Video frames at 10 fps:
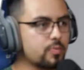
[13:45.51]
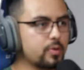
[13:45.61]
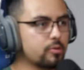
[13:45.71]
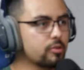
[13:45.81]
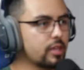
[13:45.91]
where
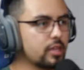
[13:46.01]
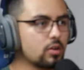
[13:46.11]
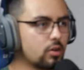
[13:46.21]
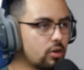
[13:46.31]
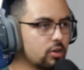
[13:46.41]
people are like
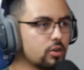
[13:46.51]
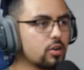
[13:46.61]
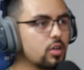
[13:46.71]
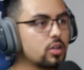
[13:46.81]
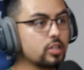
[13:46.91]
getting hurt
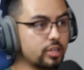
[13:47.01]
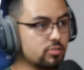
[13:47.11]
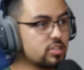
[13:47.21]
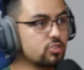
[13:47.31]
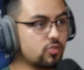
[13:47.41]
or, like
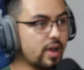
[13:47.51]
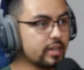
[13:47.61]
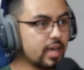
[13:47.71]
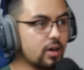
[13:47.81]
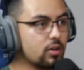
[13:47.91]
you said,
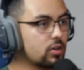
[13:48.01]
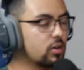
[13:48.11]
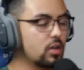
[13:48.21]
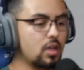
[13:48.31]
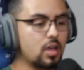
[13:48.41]
dragged out or